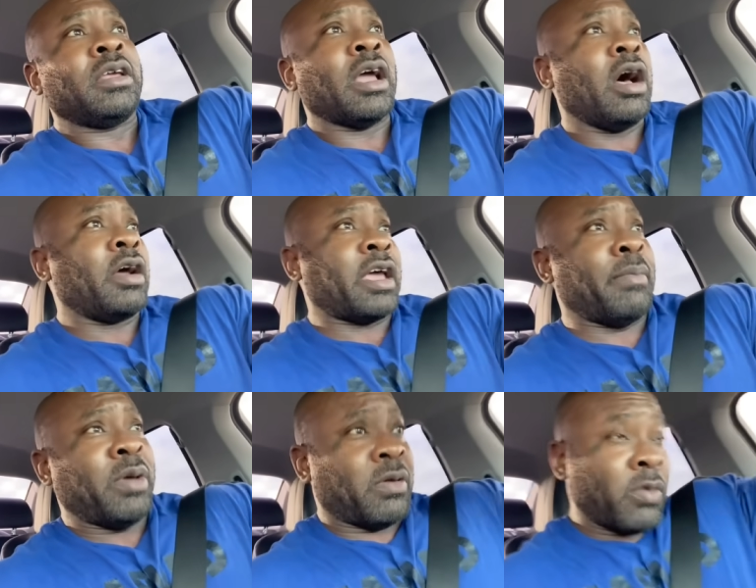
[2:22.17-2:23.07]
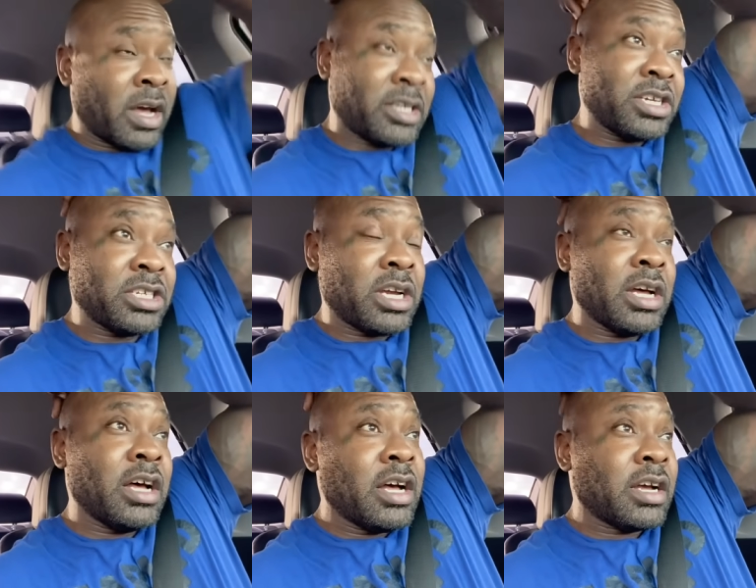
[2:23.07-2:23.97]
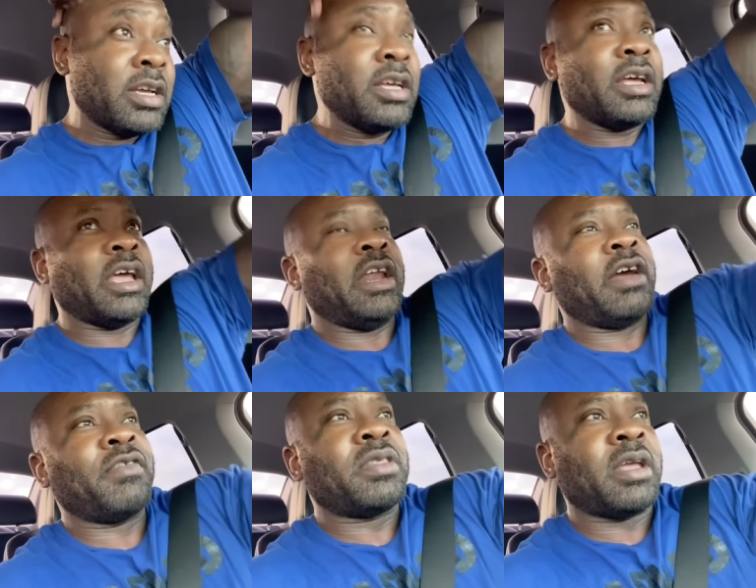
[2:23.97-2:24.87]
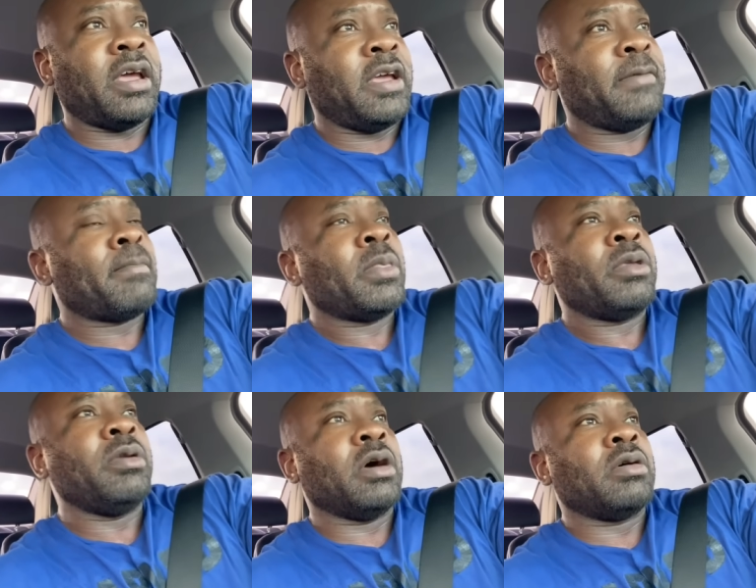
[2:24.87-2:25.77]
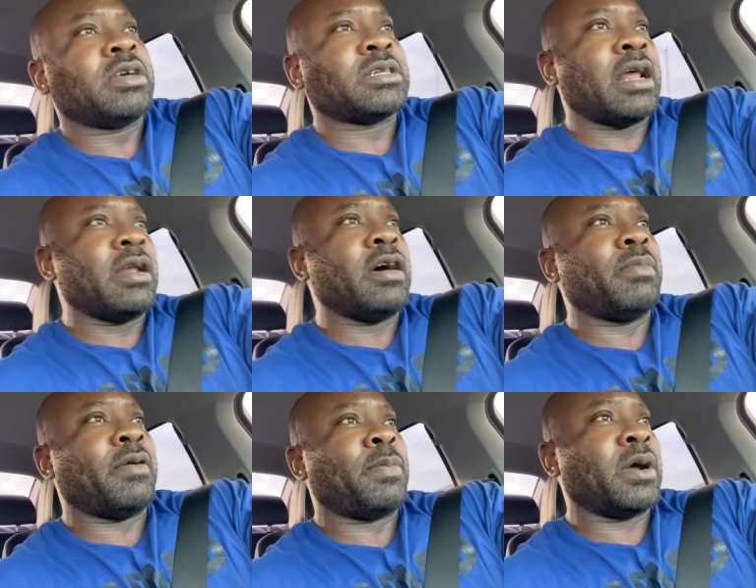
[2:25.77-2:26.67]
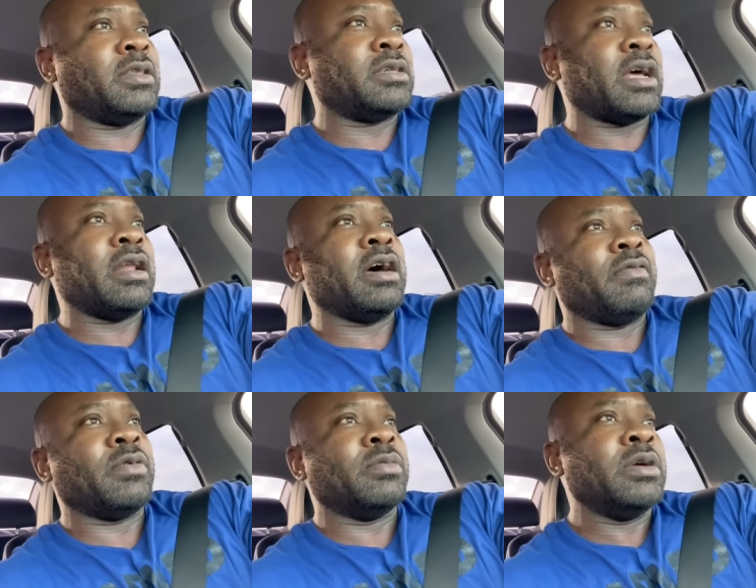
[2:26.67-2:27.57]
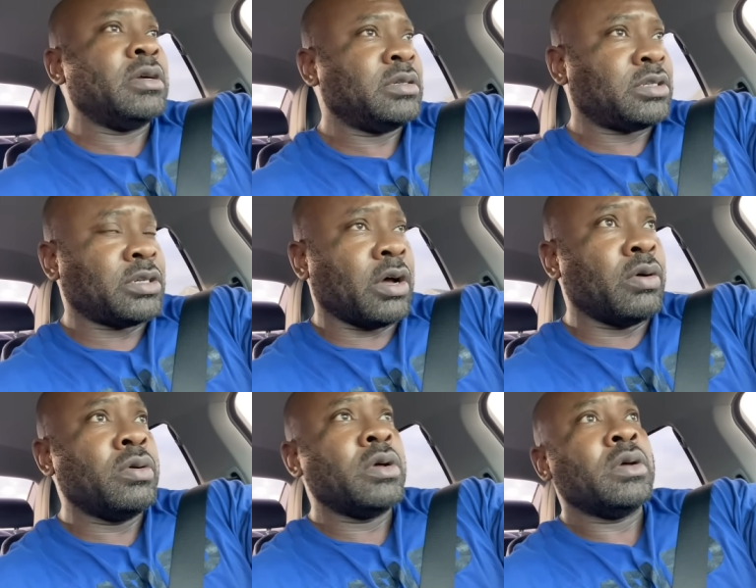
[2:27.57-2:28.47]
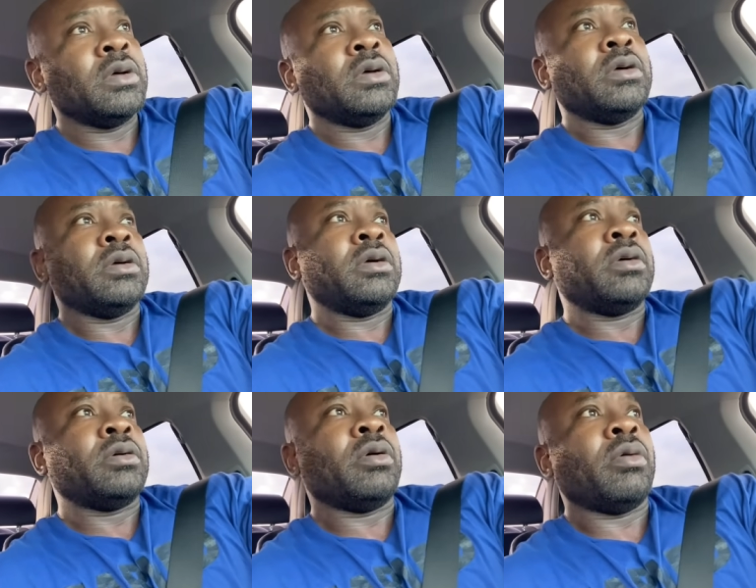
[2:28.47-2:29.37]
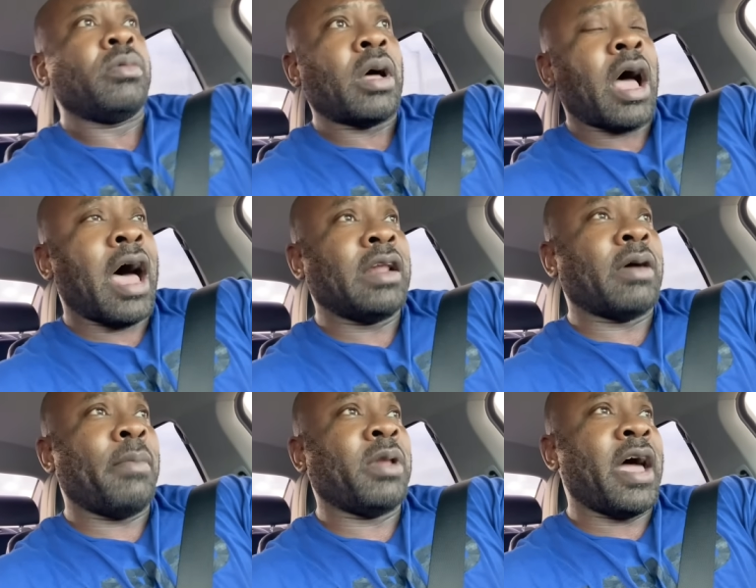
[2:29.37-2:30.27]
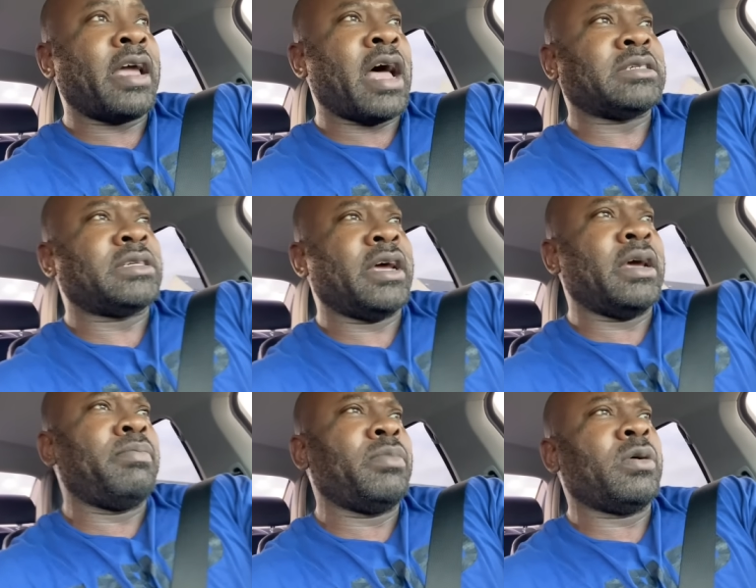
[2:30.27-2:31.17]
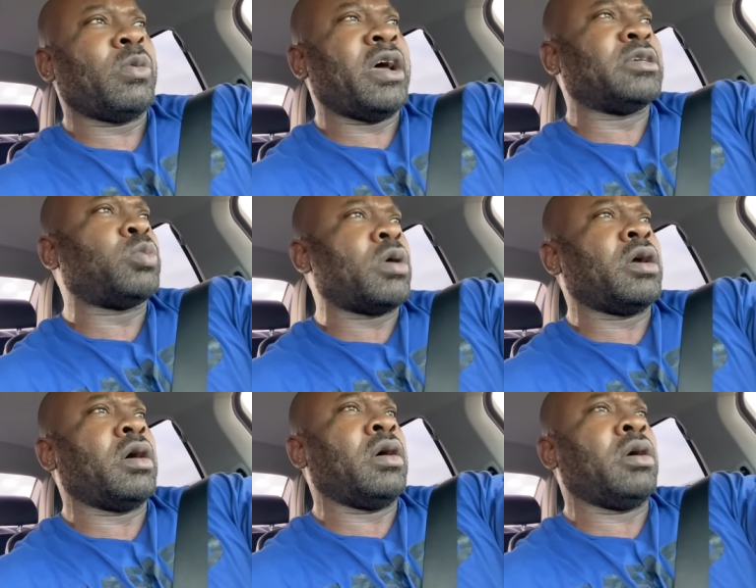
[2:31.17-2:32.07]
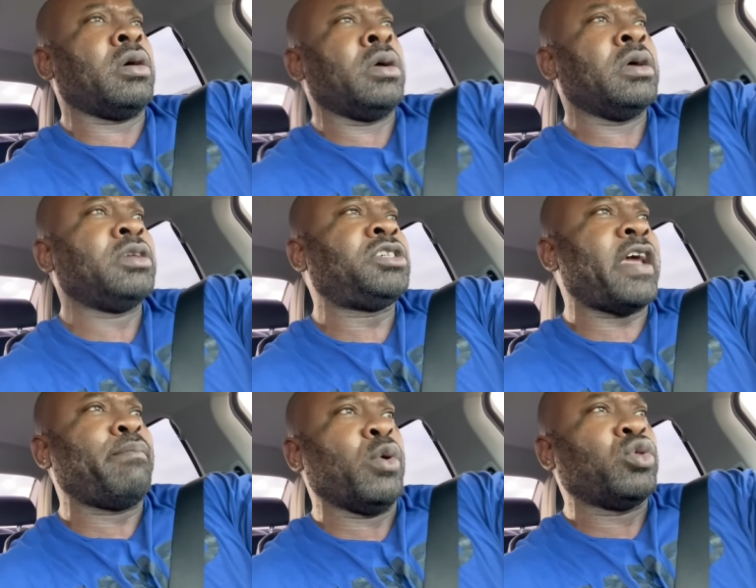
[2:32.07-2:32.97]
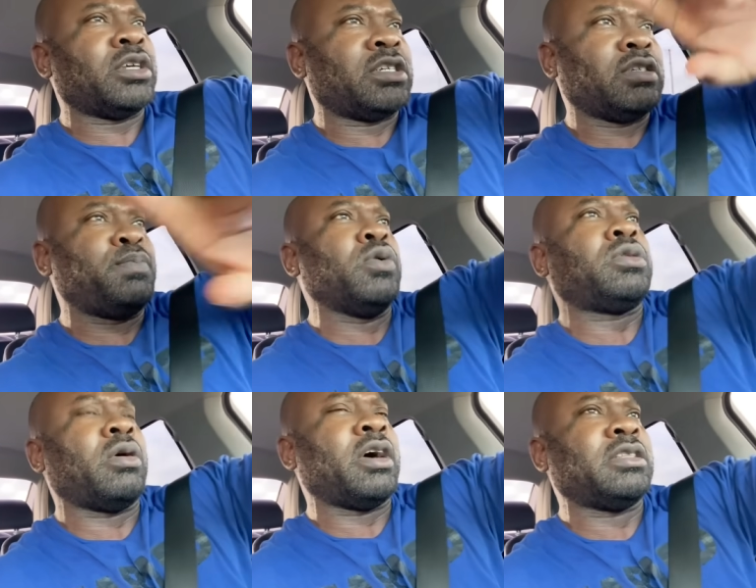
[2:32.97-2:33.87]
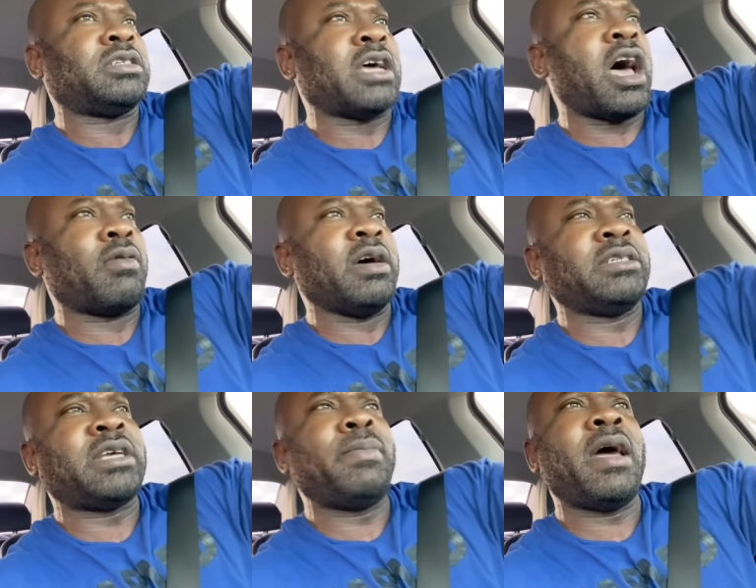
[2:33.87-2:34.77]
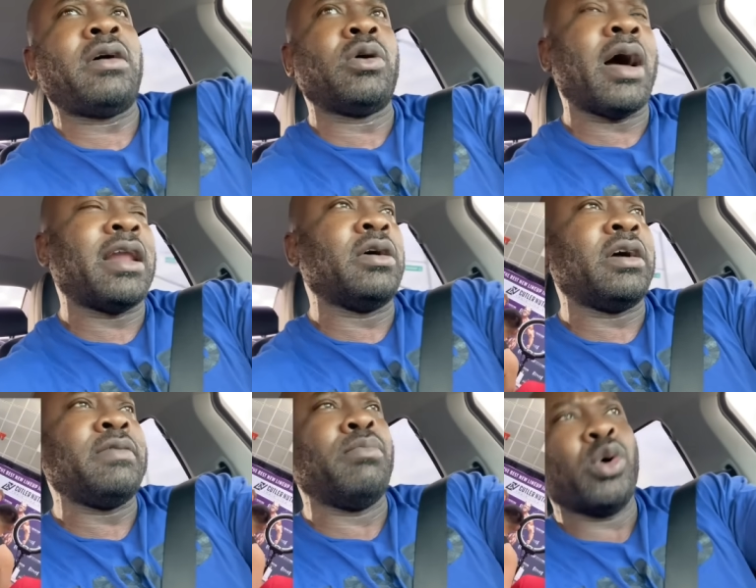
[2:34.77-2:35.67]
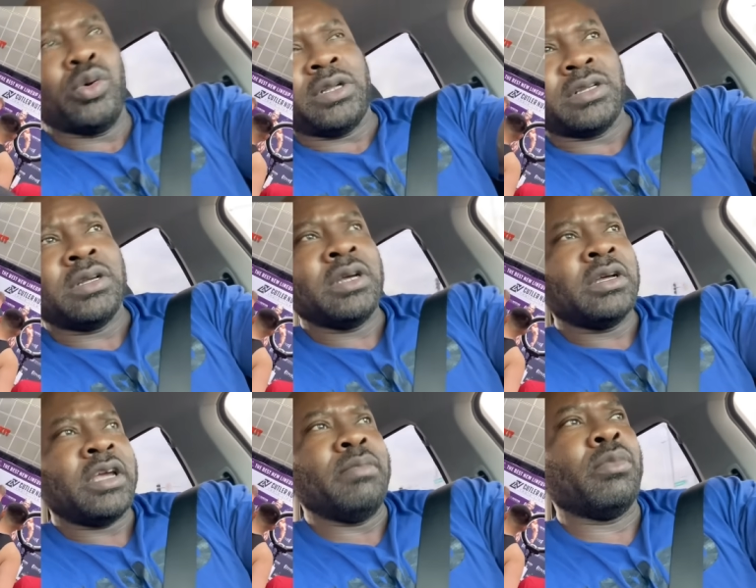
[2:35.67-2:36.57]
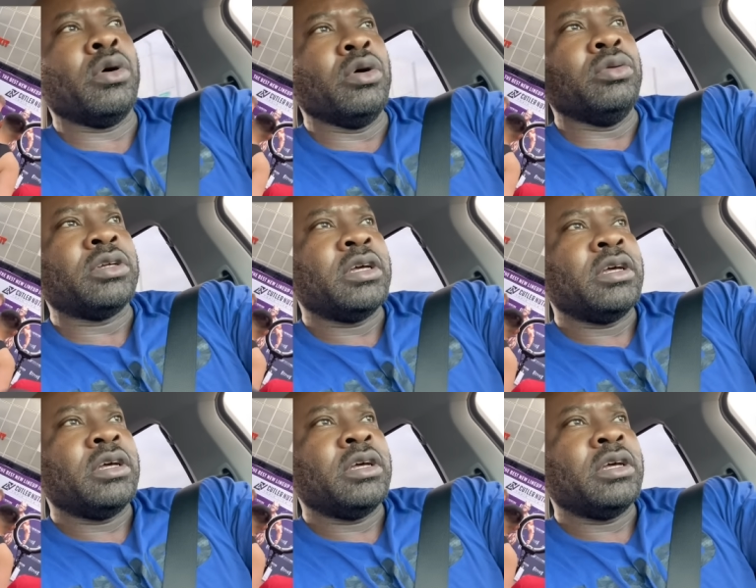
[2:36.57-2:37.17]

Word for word: uh, will get West his hug and everything, you know, because I love my brothers. I love them. So I, am like, I said, Midwest, where uh, Jay Booth? Is his booth on the other side? Well, he said, man, I don't know. I don't. He moved it. He moved.